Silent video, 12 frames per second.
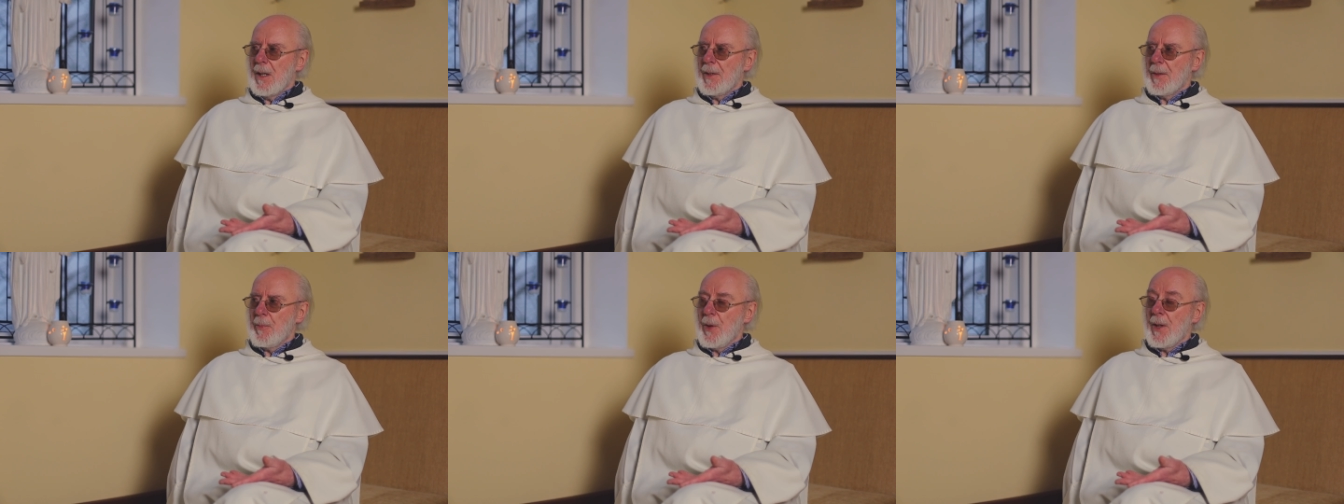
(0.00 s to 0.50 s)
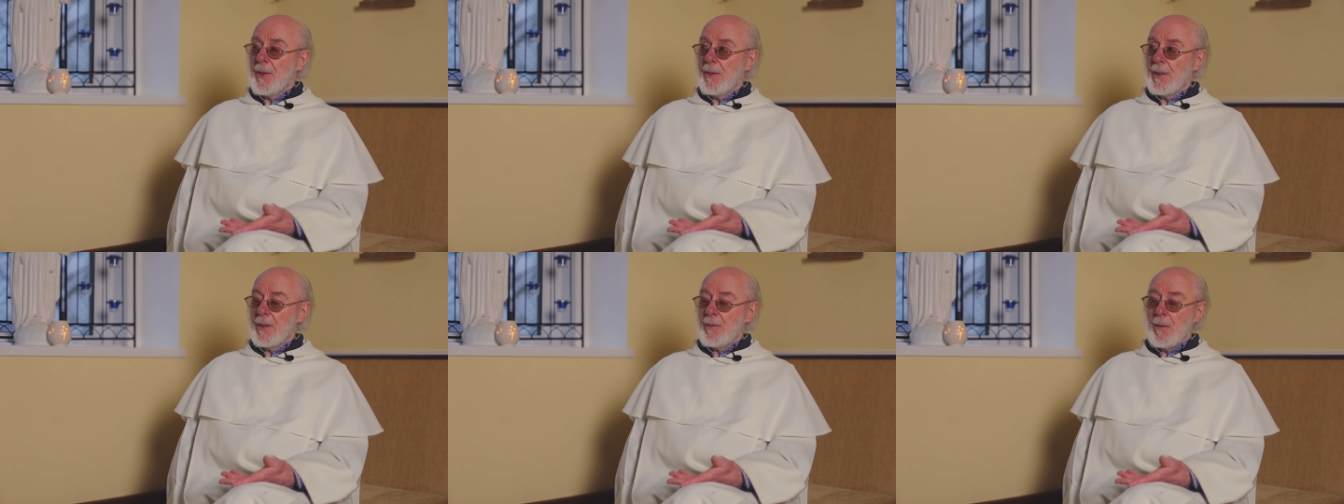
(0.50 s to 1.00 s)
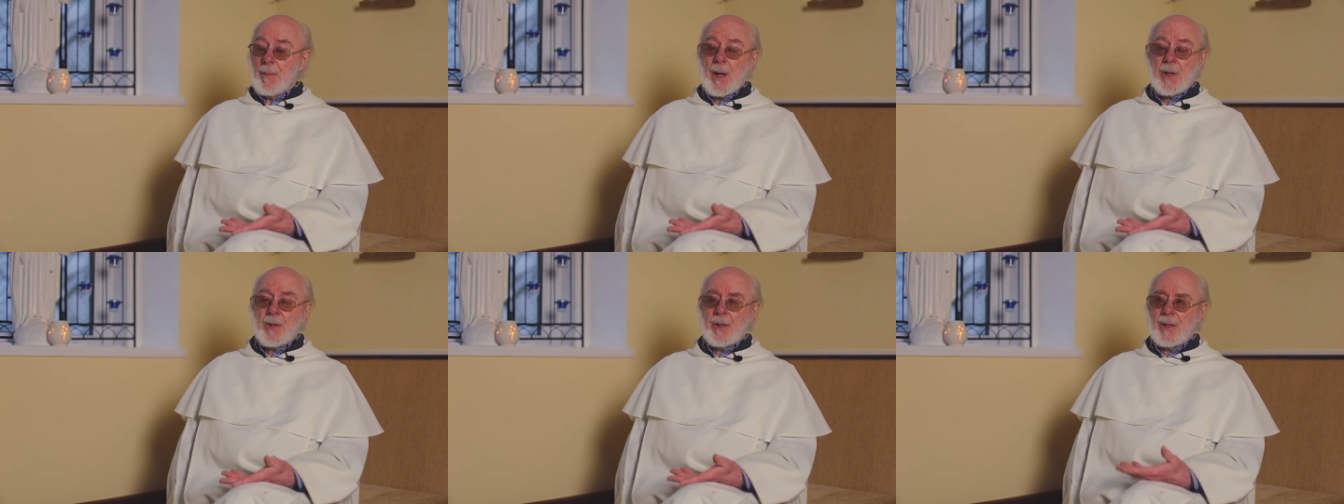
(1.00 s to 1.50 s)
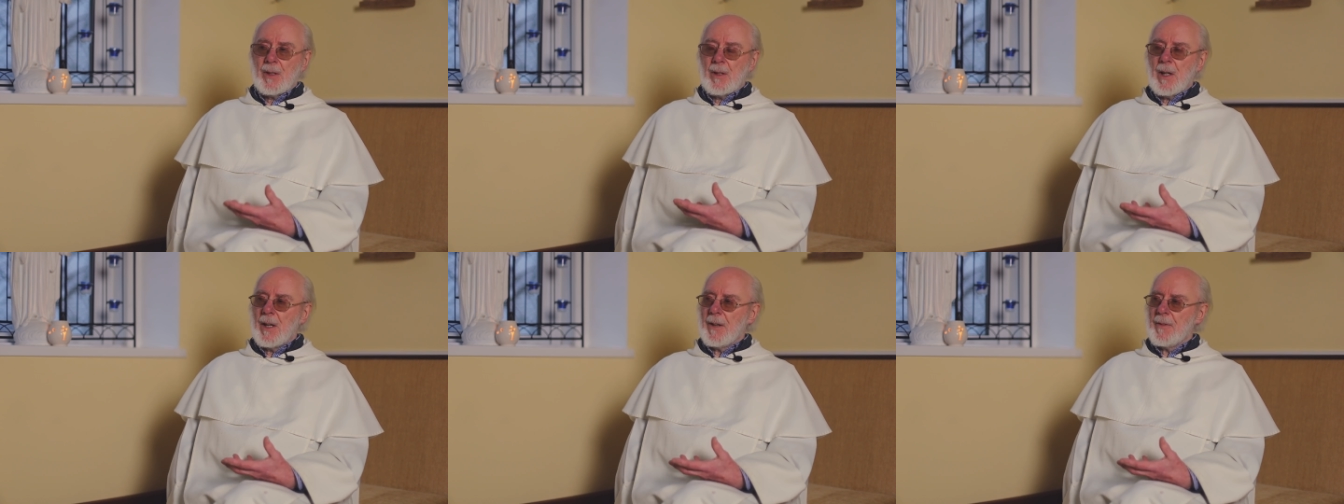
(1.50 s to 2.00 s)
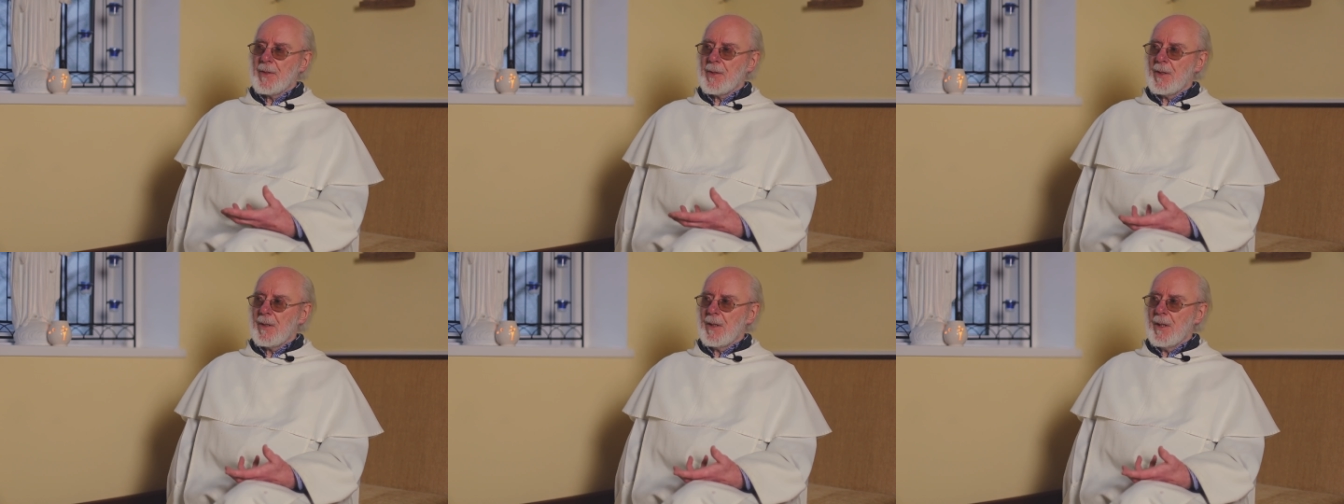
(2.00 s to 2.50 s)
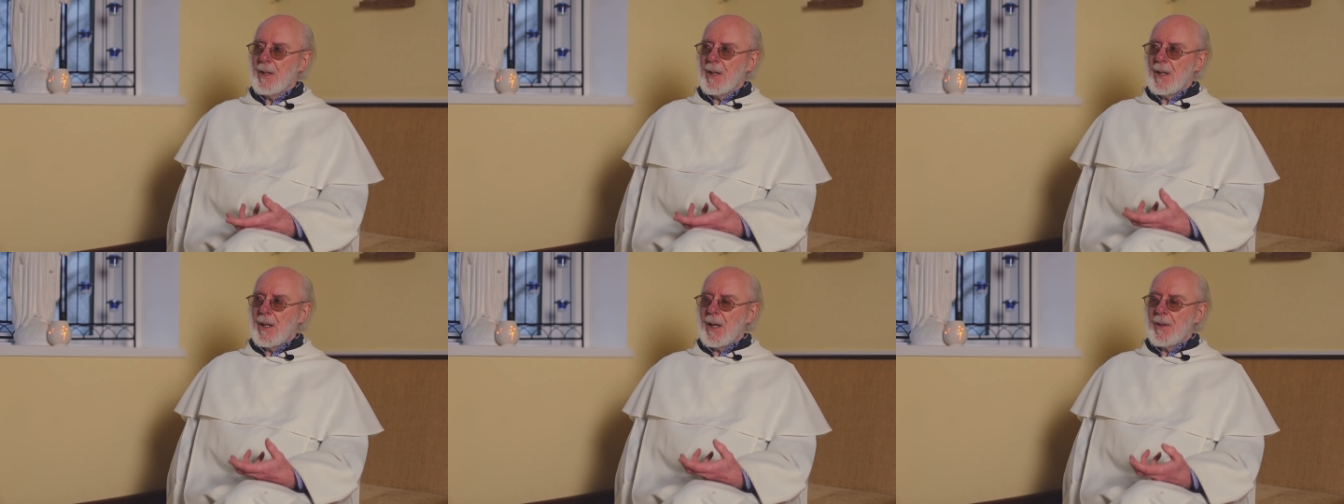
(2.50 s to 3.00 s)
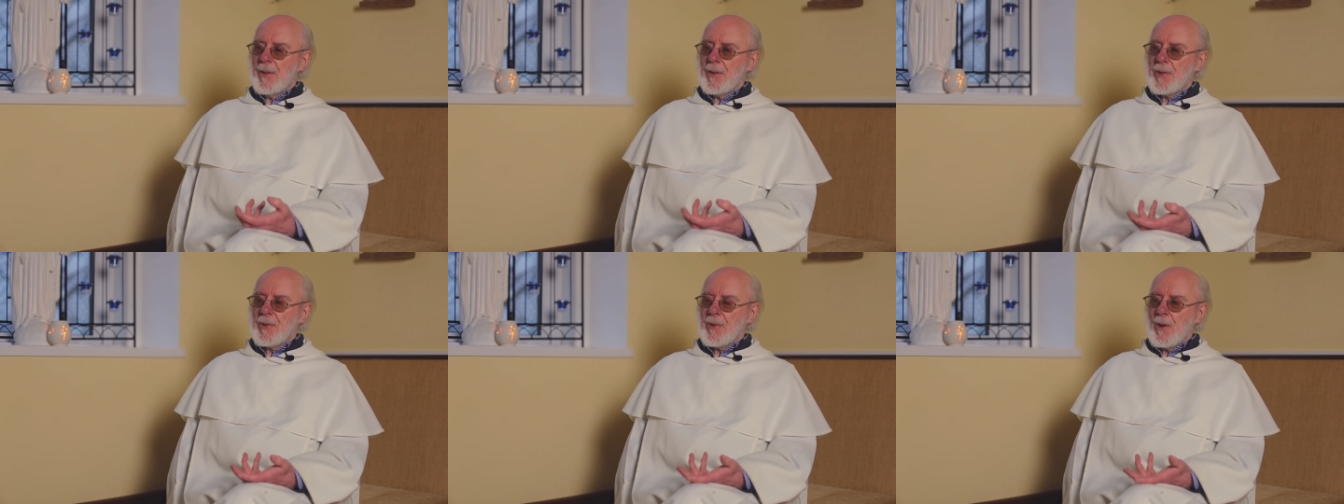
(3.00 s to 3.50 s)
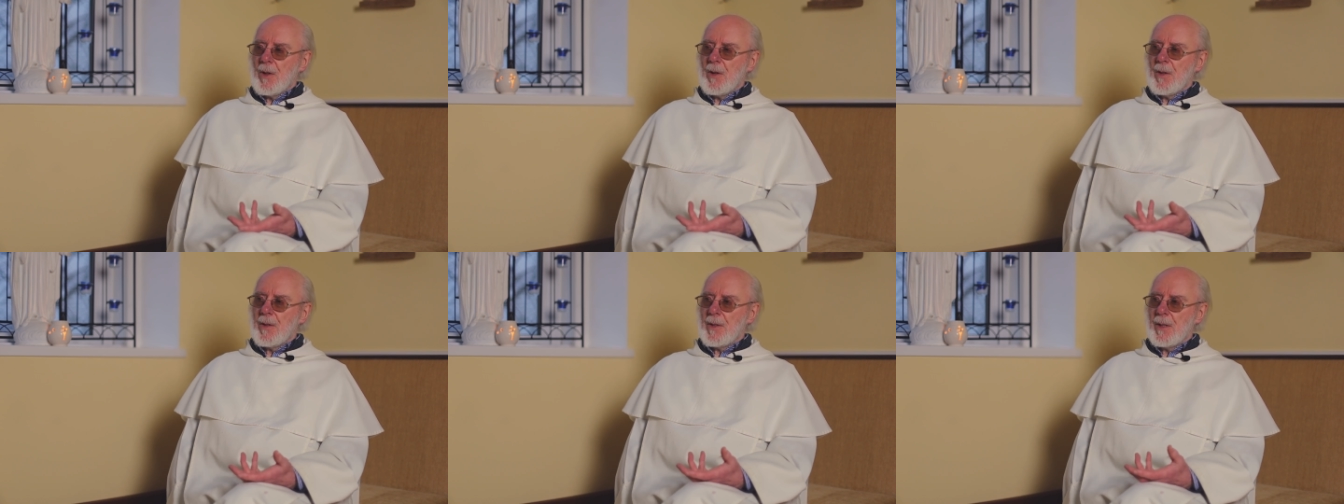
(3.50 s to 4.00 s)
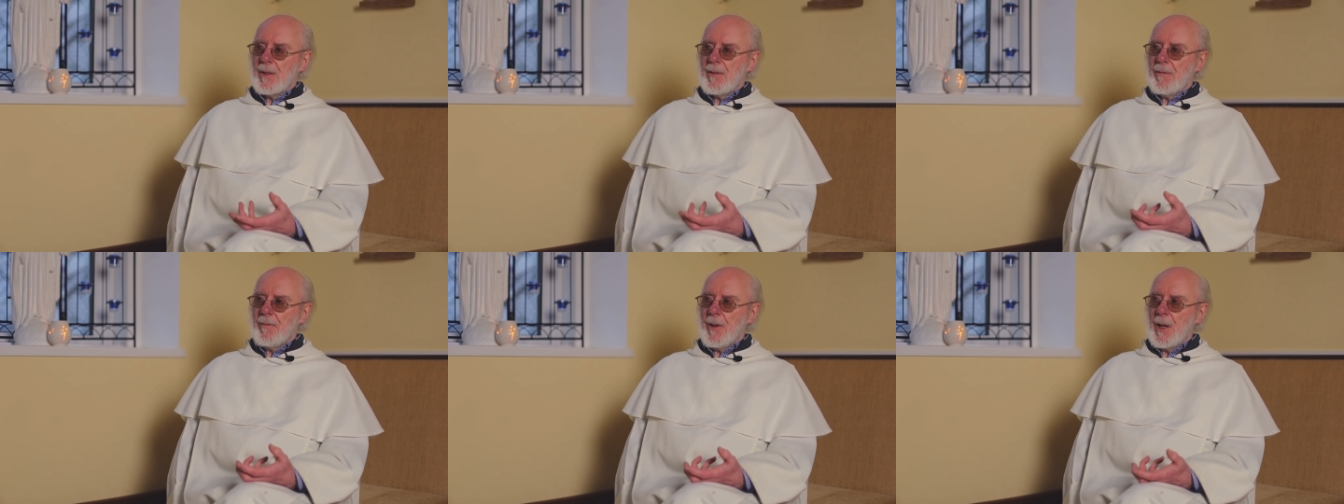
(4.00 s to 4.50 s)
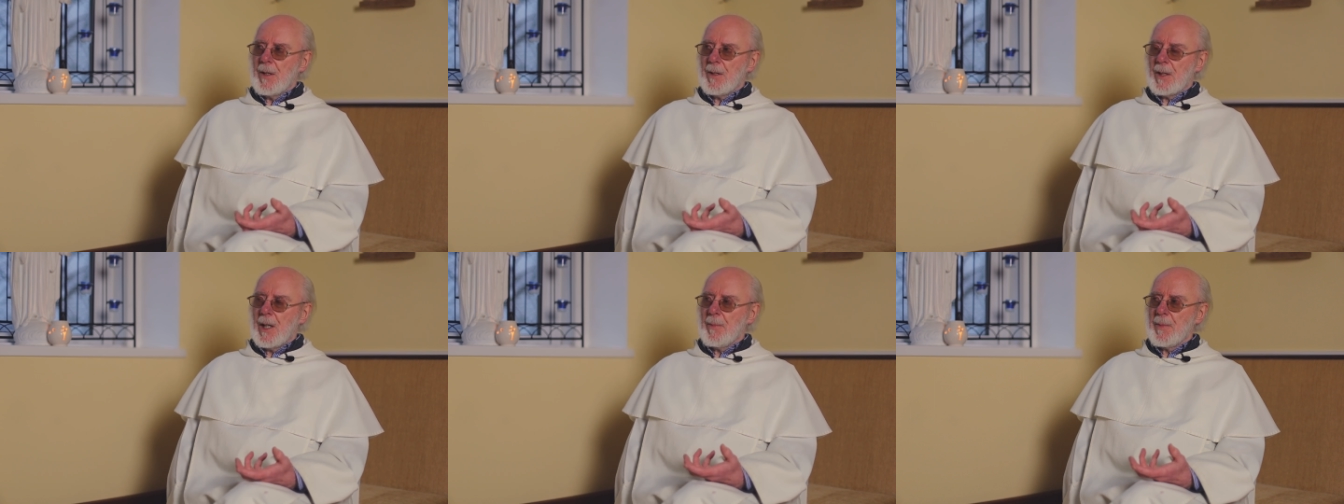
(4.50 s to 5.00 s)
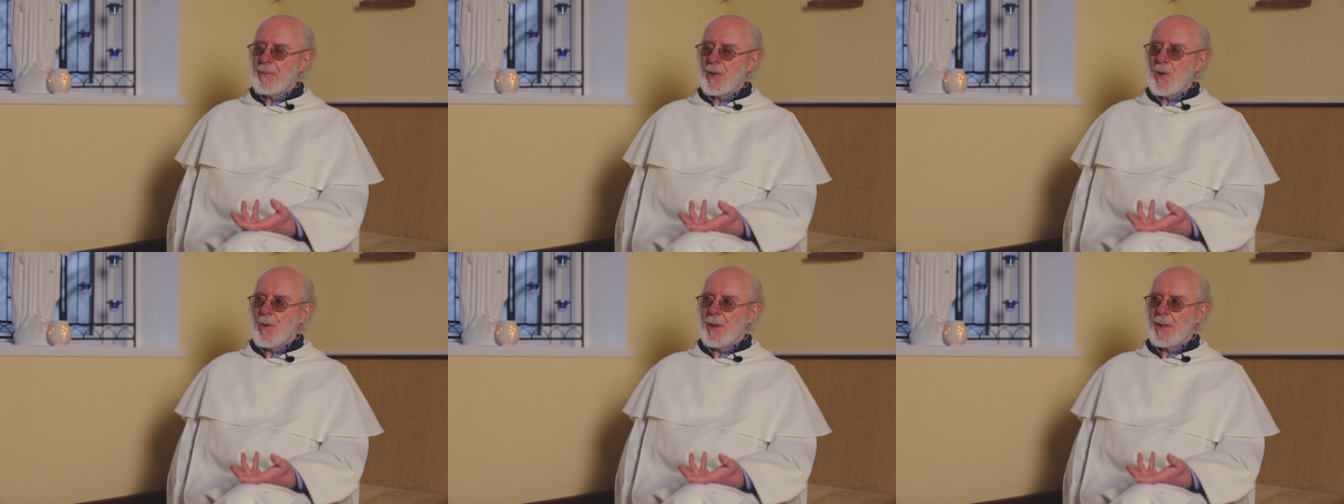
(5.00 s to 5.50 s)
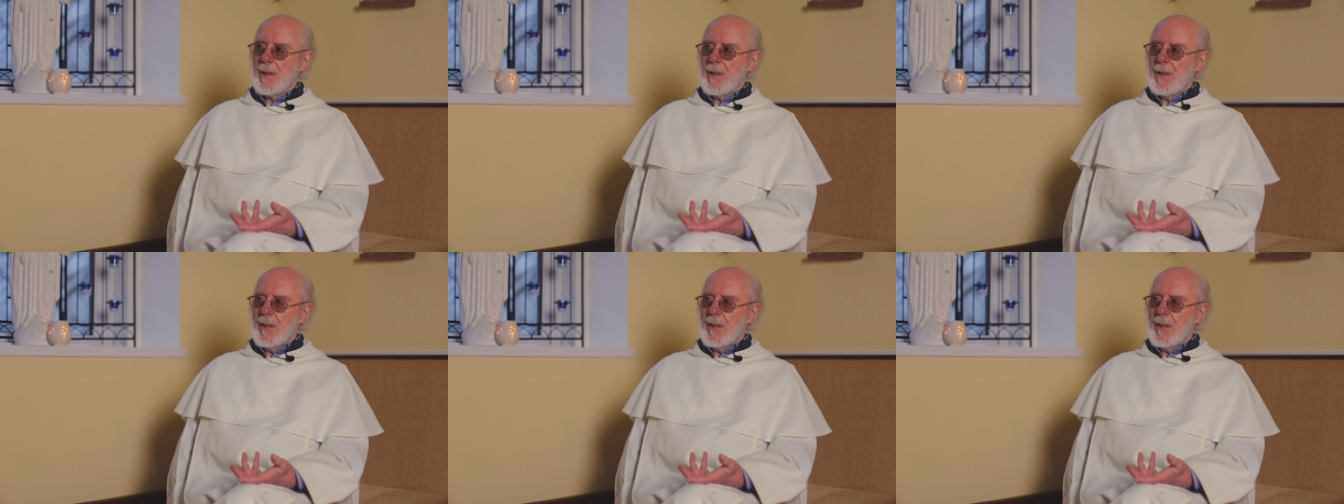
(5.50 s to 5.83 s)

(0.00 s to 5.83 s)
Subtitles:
and the brethren to imagine their lives and the struggles and the faith that kept them going.